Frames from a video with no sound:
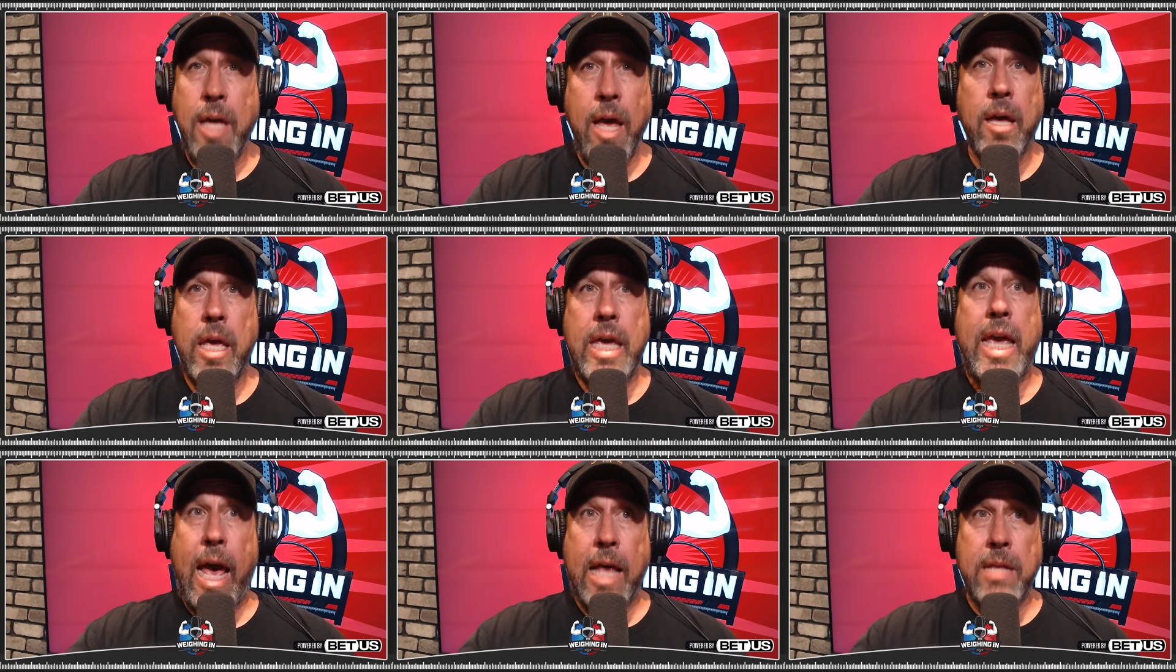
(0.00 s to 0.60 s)
Yeah,
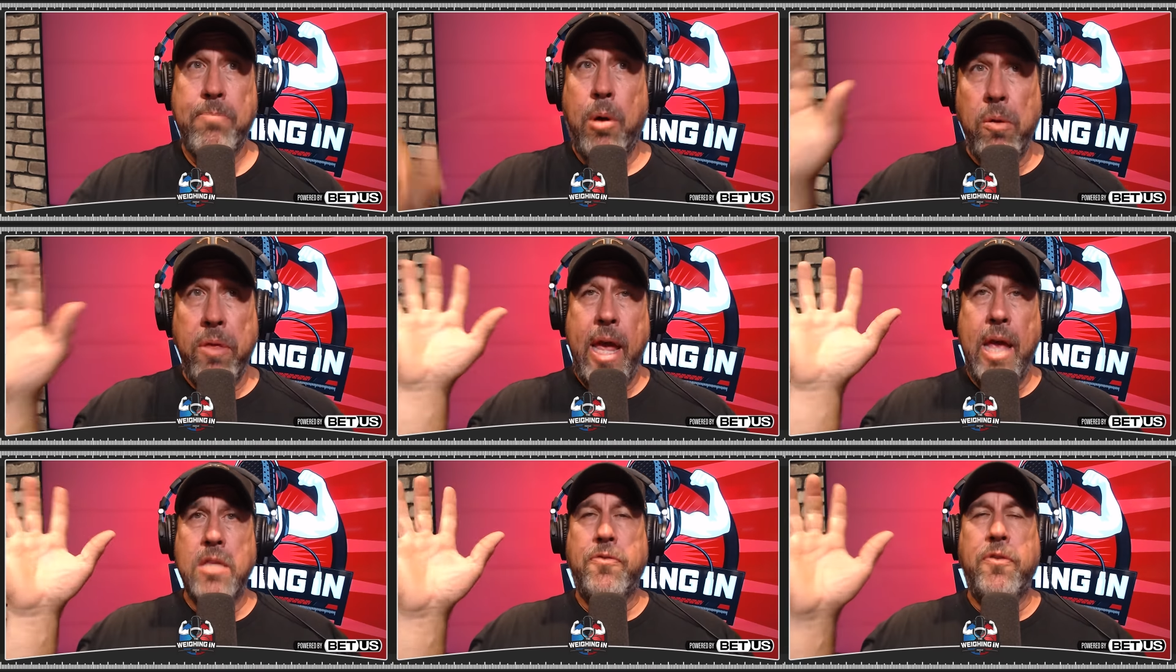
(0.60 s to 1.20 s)
he had both
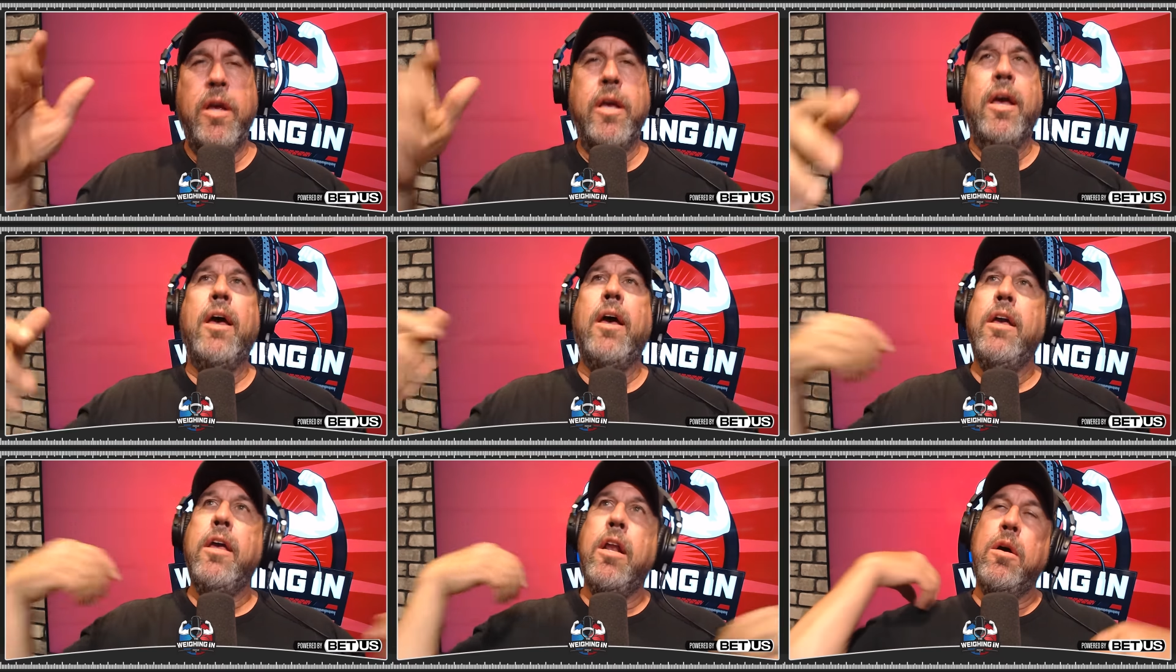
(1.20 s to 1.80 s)
hands free.
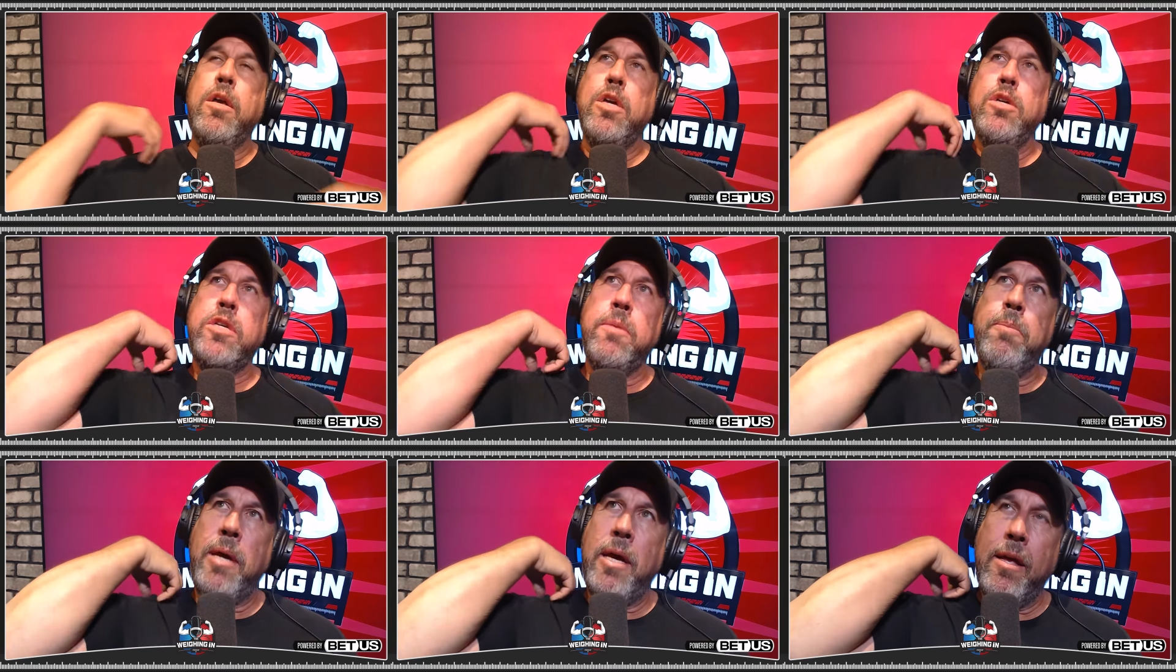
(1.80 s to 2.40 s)
You know, it
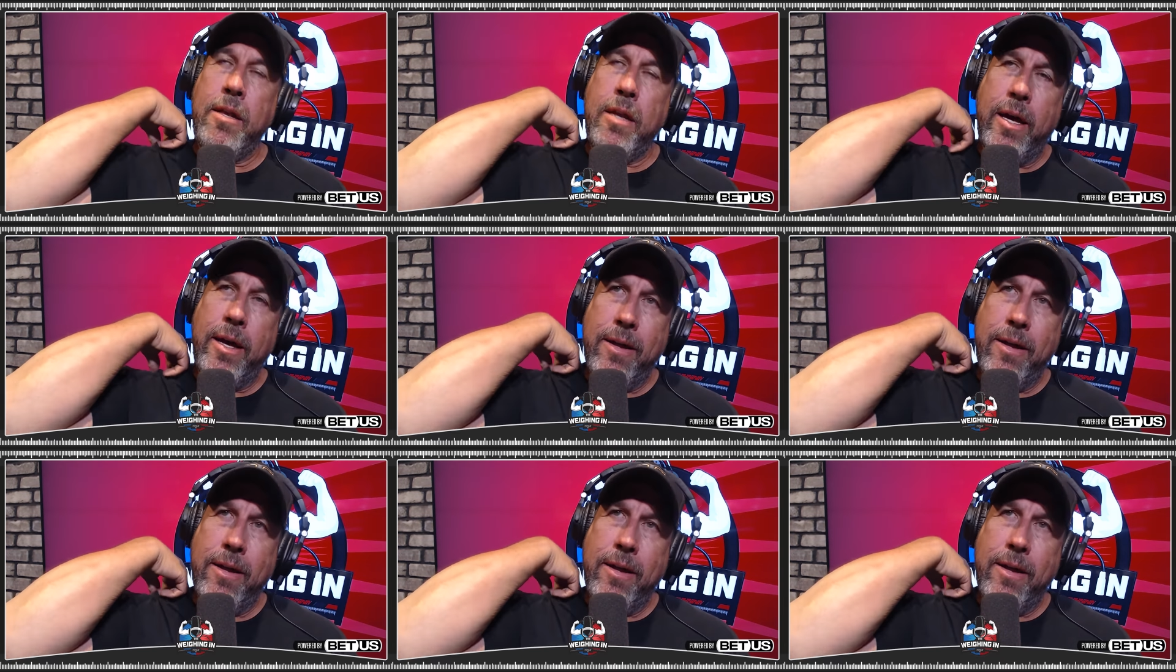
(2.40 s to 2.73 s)
used to be